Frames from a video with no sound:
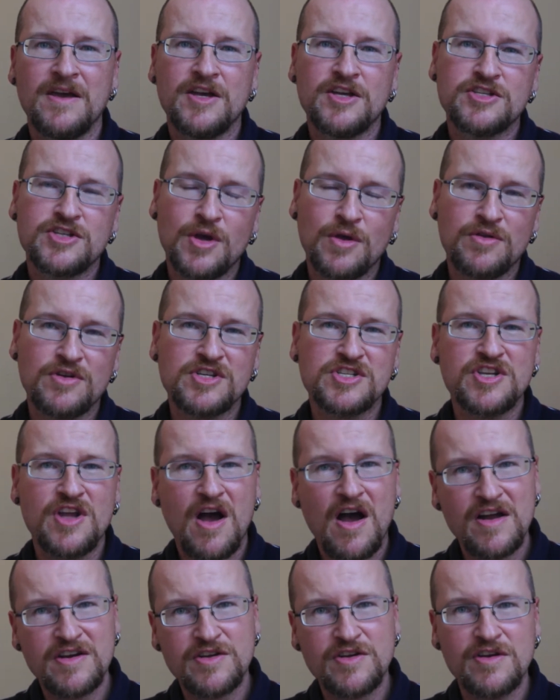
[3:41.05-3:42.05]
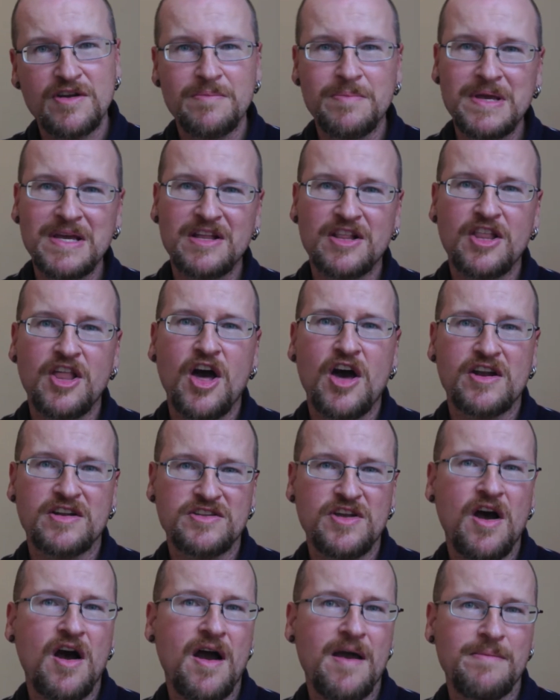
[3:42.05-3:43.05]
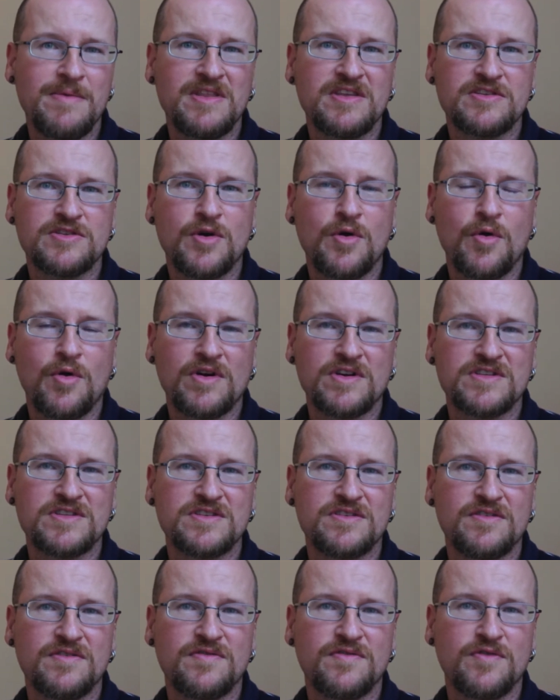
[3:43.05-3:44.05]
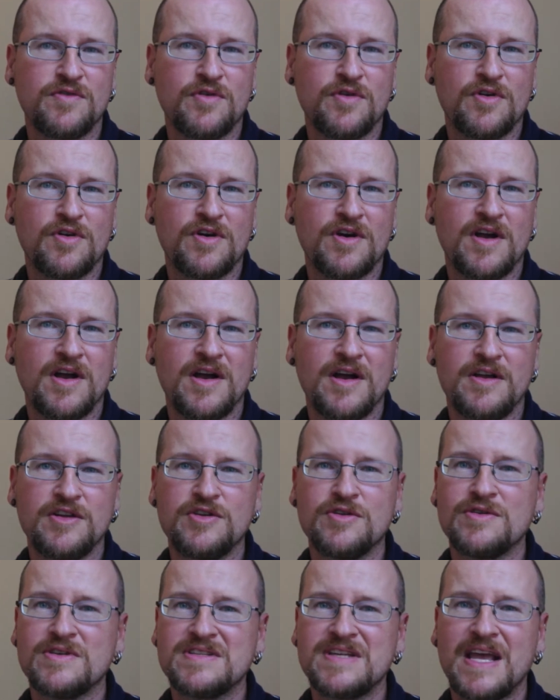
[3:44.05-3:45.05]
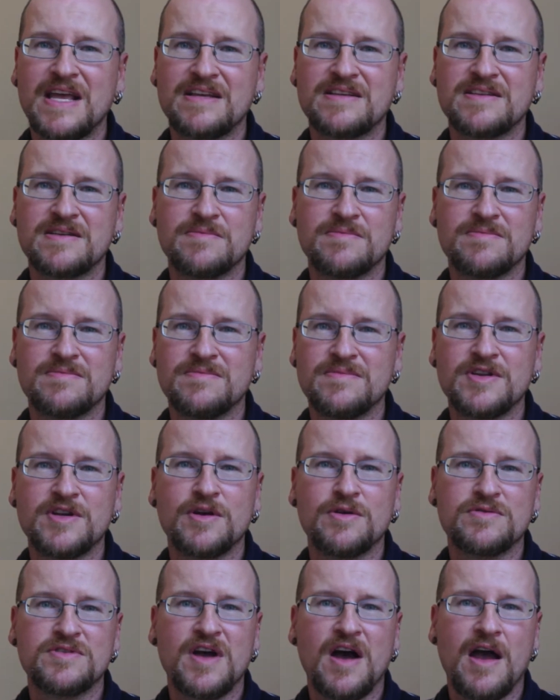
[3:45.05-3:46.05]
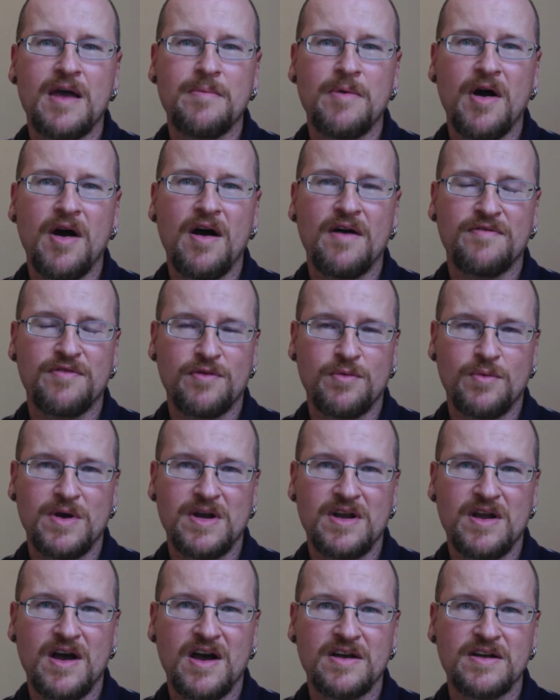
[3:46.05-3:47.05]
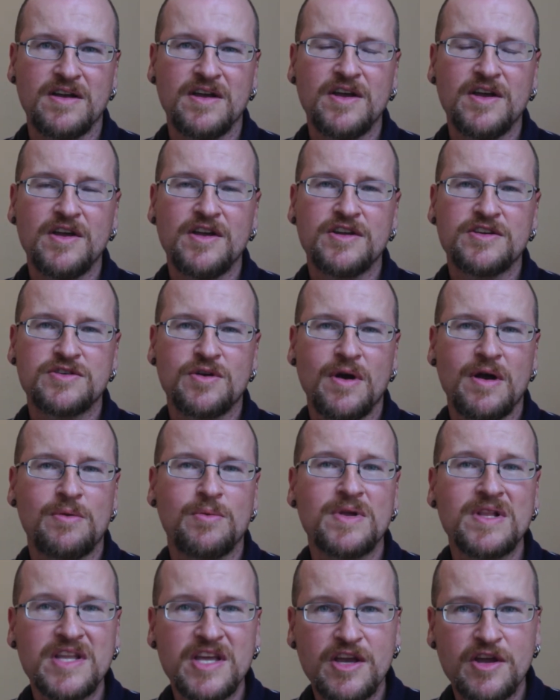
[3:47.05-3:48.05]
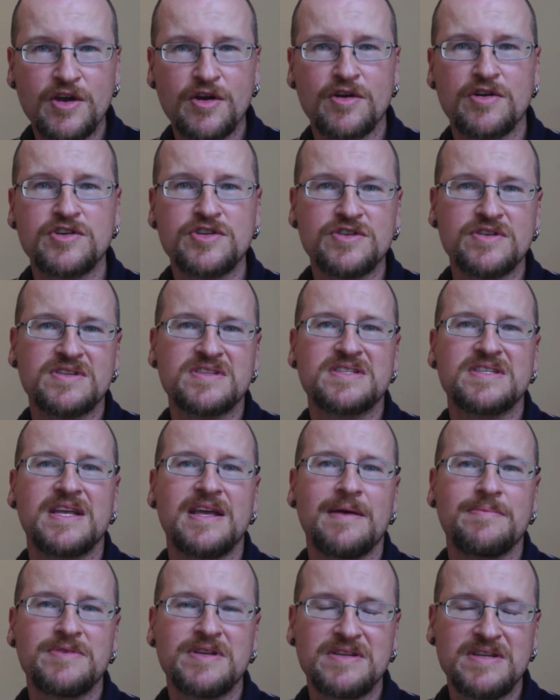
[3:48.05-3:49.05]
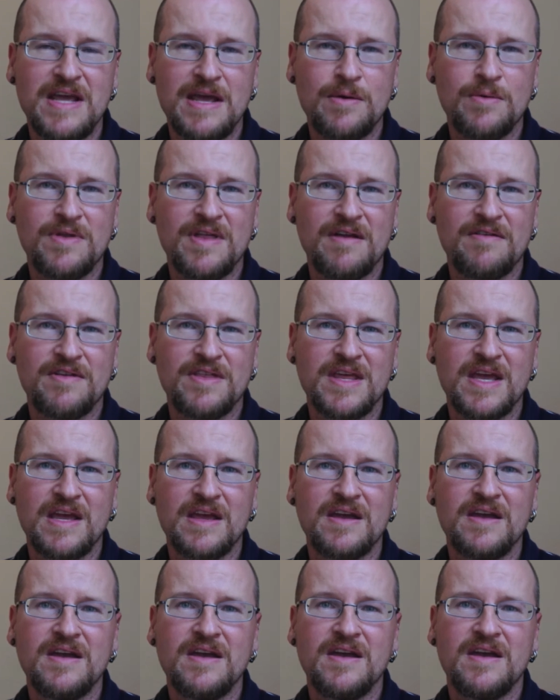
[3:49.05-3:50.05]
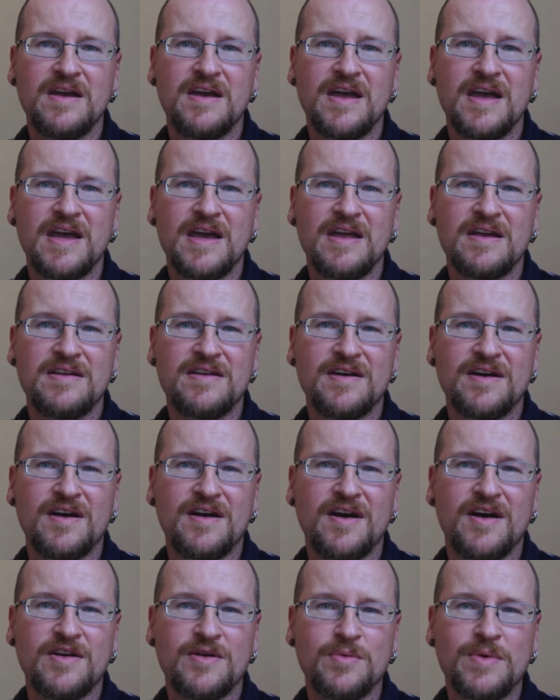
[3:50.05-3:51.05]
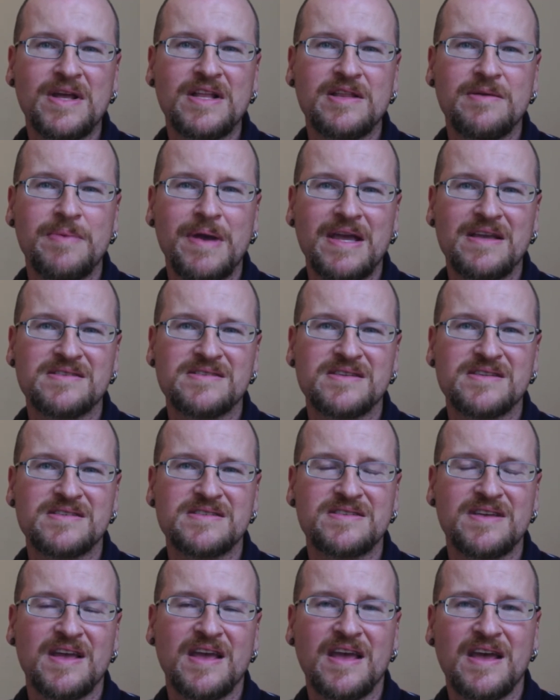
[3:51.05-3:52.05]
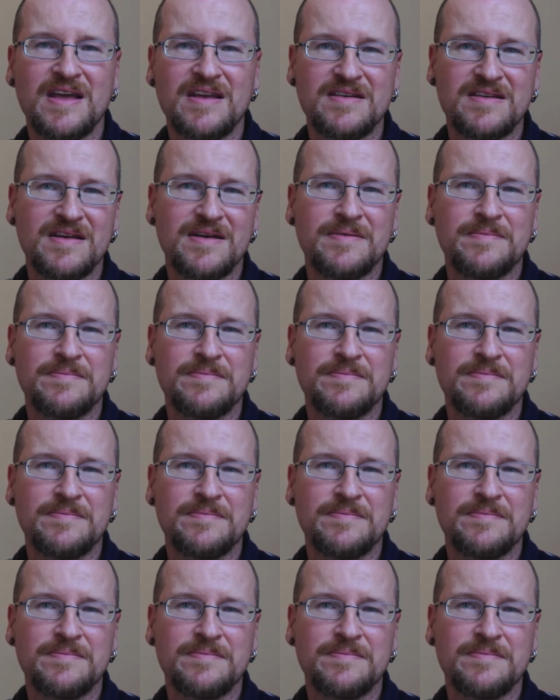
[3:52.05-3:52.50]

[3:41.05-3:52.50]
So there's not going to be a lot of time in this course for you to take some time off or whatnot. So I really encourage you to stay up to date with everything and on a weekly basis and